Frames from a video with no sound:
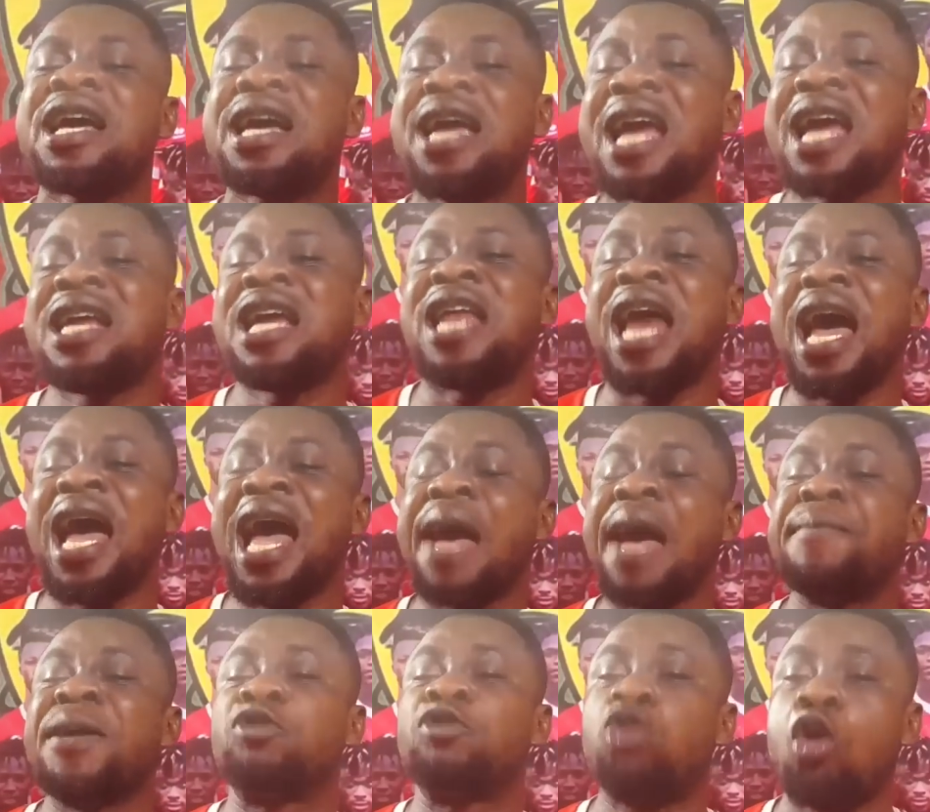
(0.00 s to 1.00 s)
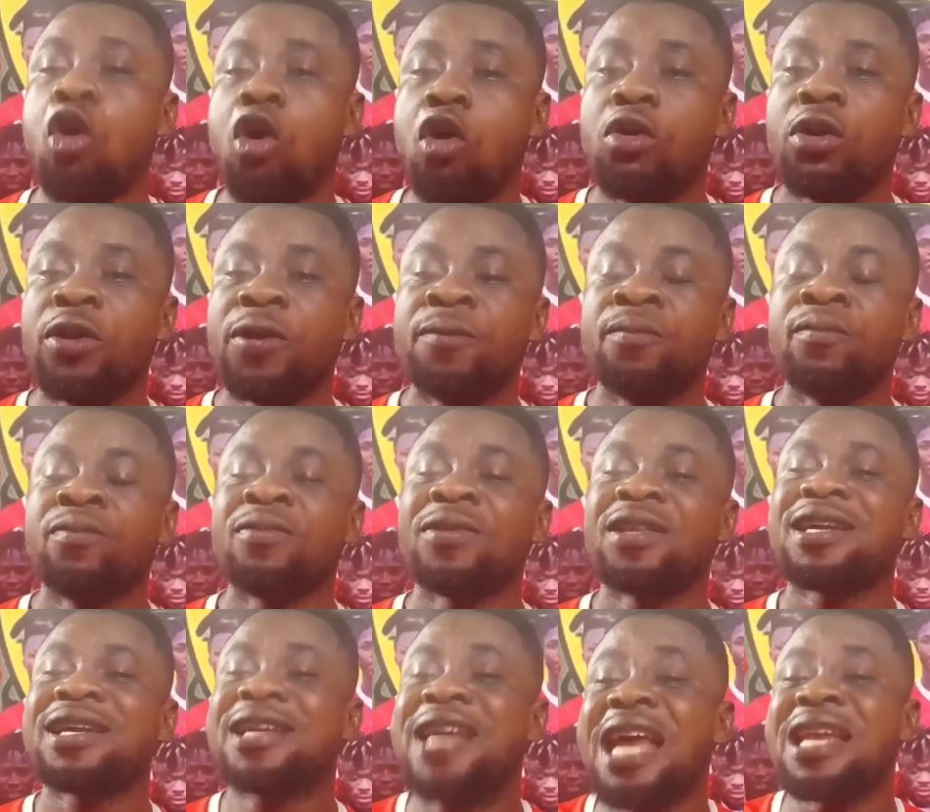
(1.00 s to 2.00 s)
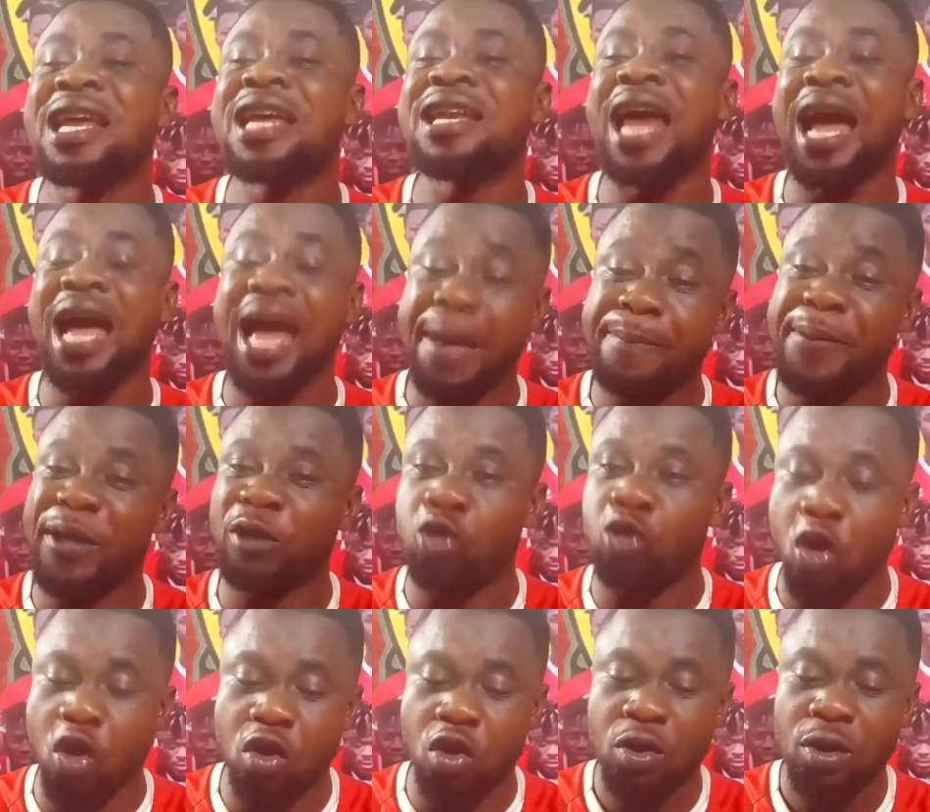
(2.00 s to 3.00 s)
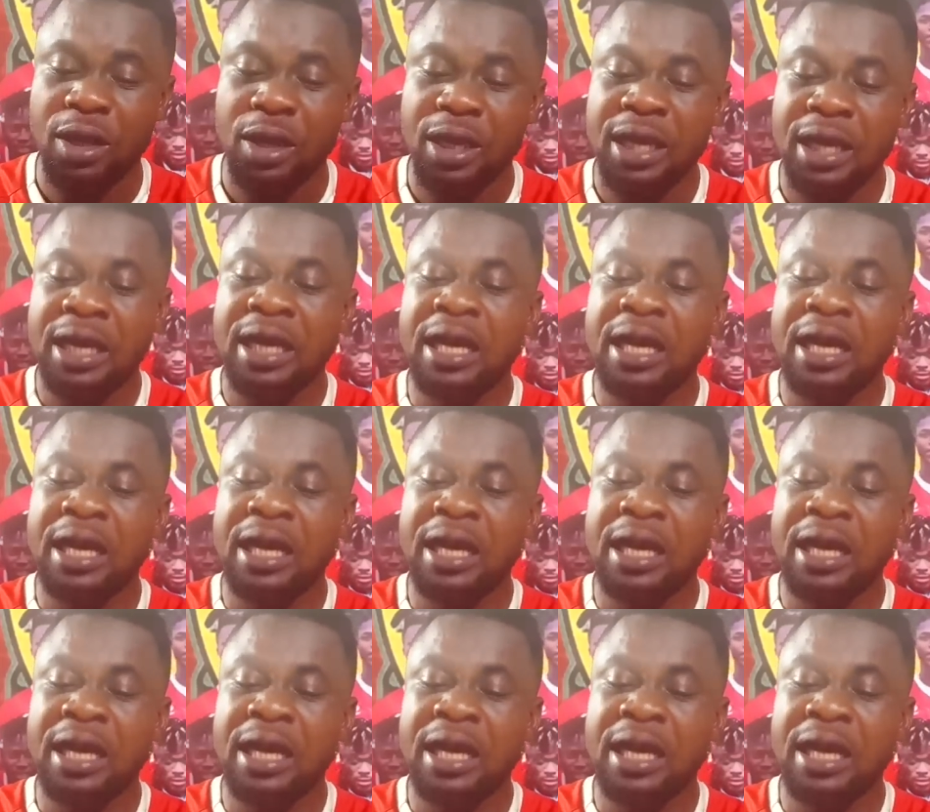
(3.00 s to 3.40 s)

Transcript: Canada Agaton, Canada Agaton,